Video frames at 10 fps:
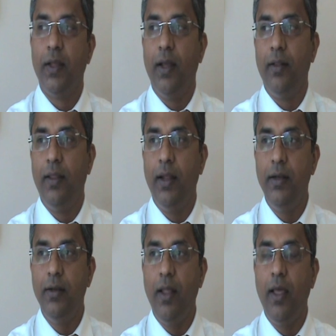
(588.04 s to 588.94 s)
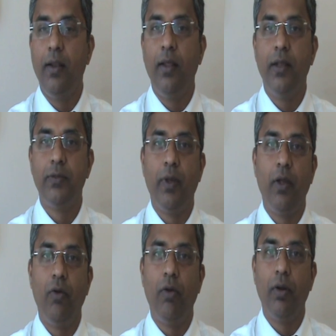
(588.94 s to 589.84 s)
And then I realized,
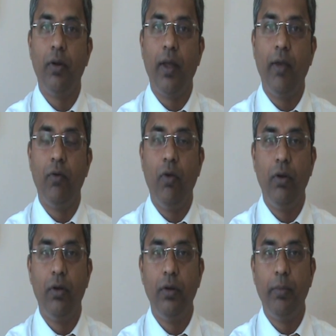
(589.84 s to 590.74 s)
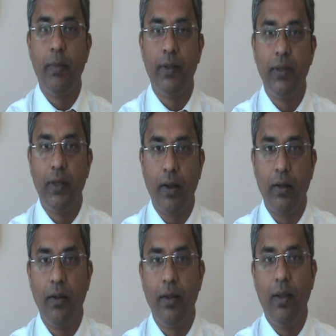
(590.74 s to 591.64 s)
my God, I have not learned my mother
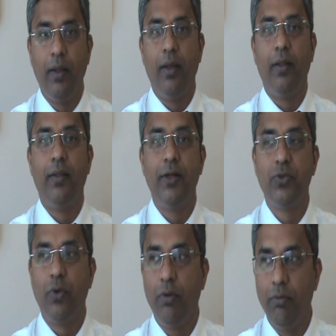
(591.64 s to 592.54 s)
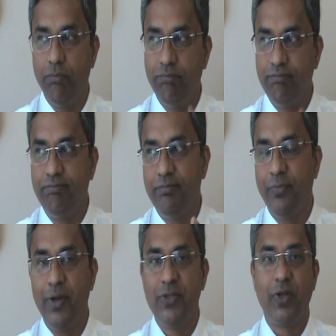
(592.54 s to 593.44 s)
tongue. And that's when
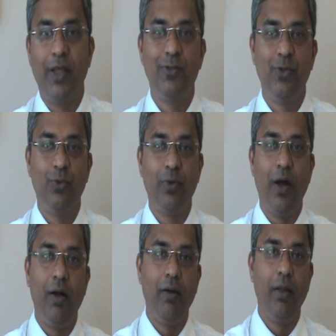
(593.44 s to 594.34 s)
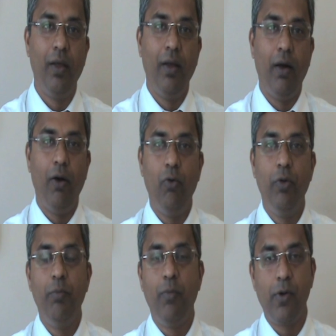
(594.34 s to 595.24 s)
it strikes you hard
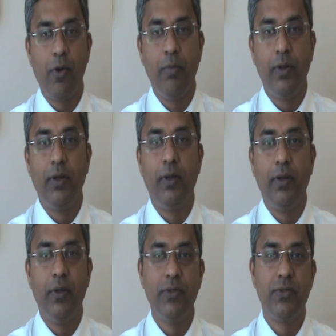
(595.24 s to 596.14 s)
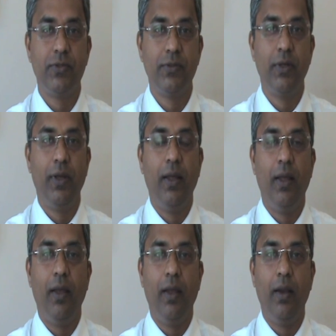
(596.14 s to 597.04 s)
how important your mother tongue is,
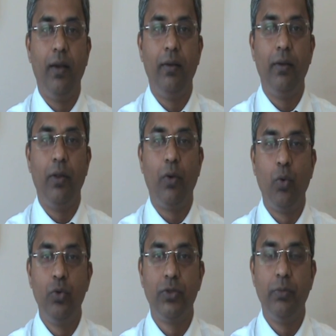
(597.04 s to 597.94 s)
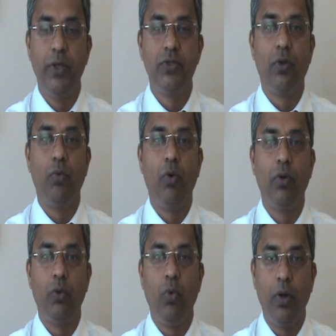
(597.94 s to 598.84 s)
and your roots are based on
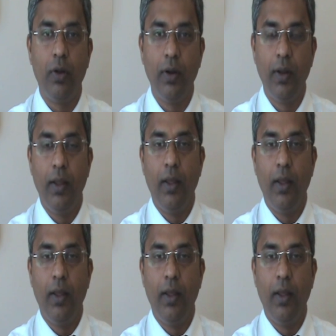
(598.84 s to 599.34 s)
what you are.